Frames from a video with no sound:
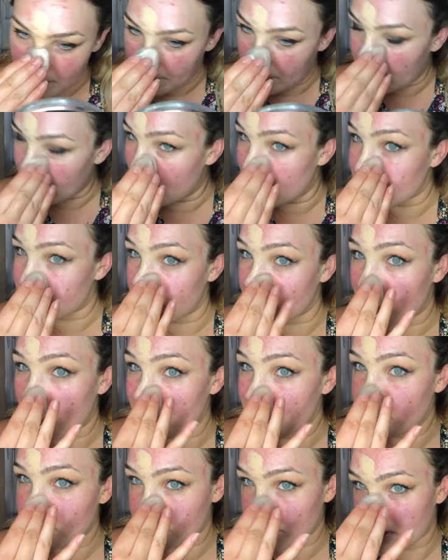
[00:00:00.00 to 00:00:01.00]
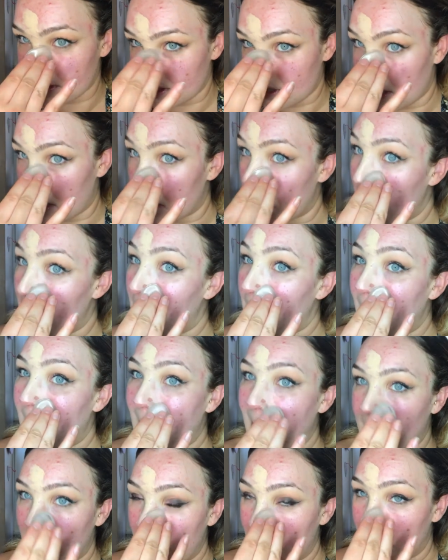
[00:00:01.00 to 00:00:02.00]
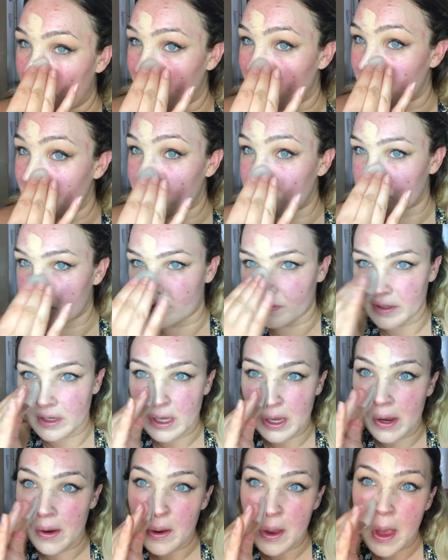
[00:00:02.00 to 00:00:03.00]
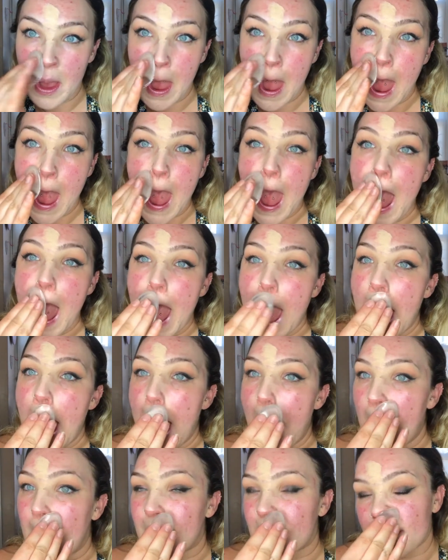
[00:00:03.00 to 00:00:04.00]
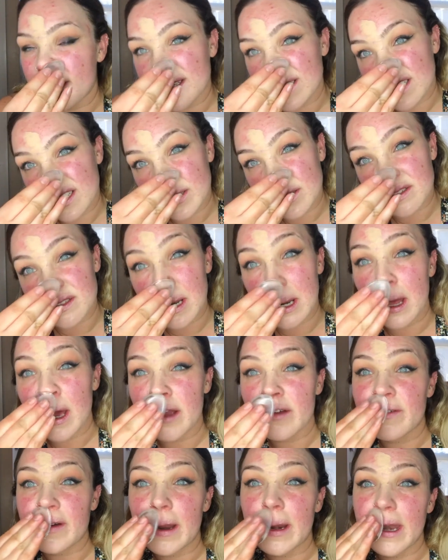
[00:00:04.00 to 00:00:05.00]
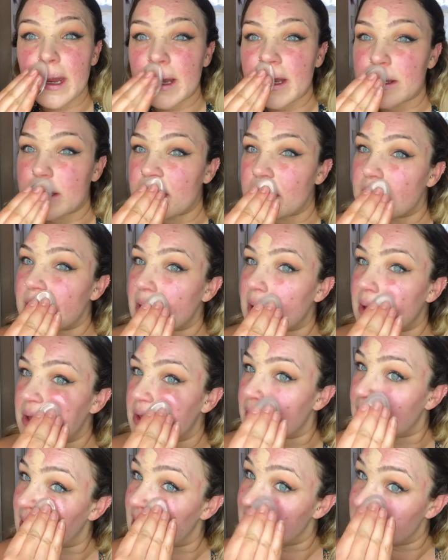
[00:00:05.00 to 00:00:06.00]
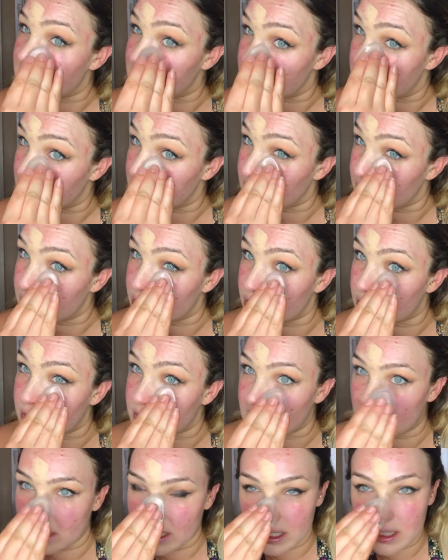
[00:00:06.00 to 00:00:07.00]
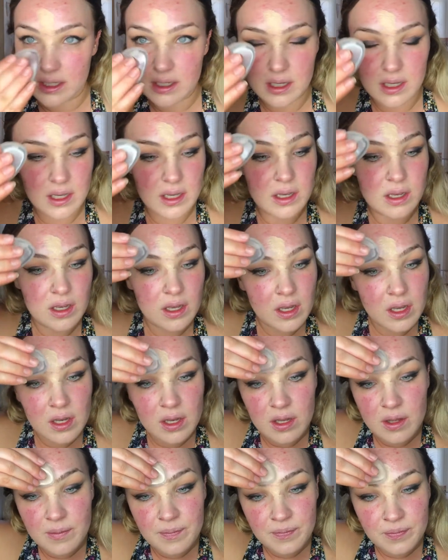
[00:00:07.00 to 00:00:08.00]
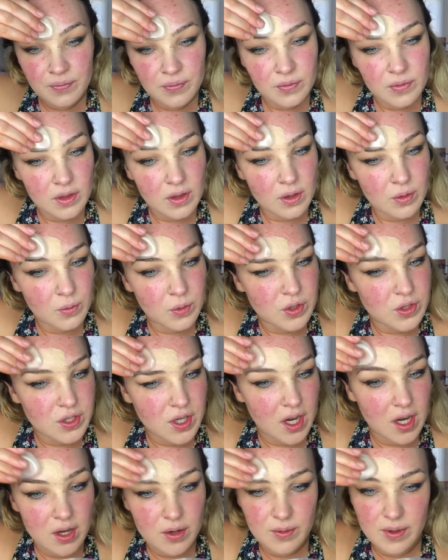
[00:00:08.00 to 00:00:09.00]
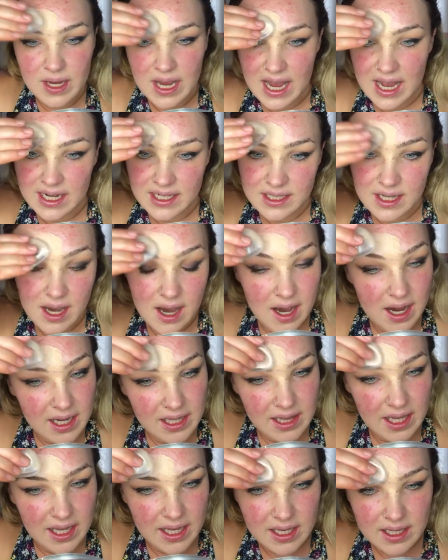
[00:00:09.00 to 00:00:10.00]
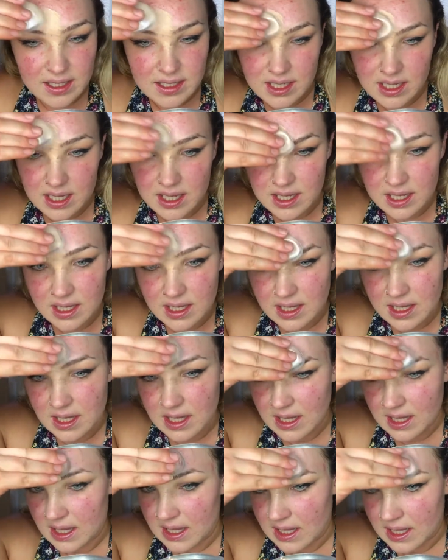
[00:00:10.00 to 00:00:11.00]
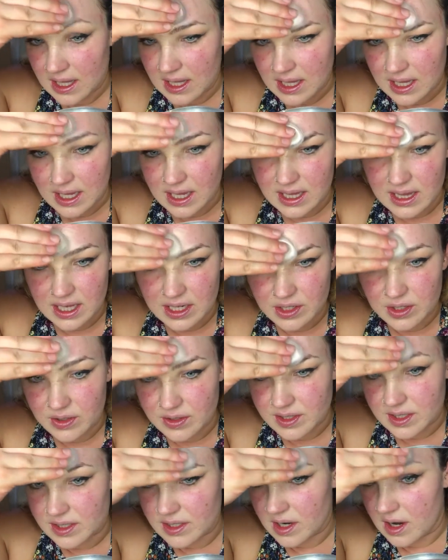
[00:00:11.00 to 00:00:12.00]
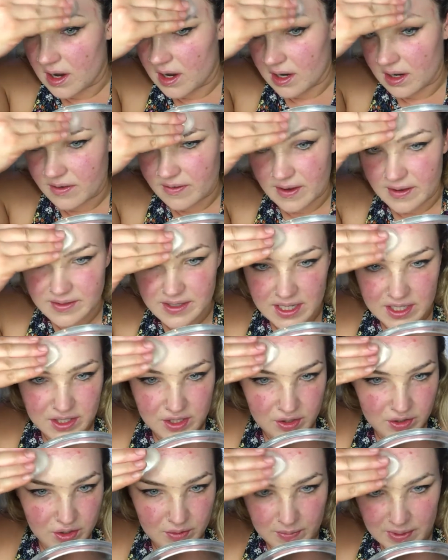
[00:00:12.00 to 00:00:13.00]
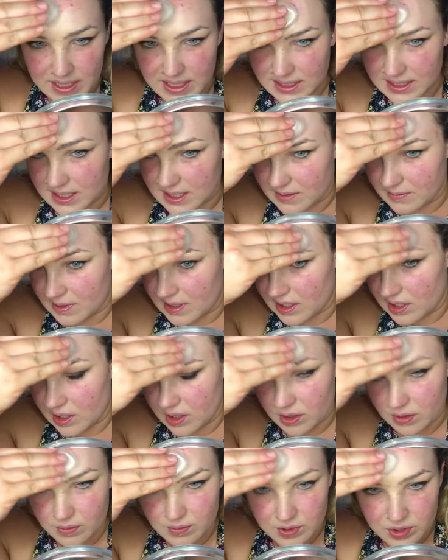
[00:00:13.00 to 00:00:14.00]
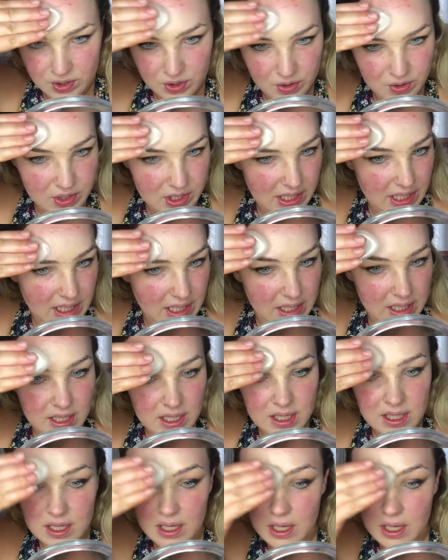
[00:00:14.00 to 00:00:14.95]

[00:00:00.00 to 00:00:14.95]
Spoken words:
But yeah, so Candy Johnson did like a quick contour video where basically you use a light foundation on the places that you normally would go and highlight, and then use a dark foundation on the places where you would usually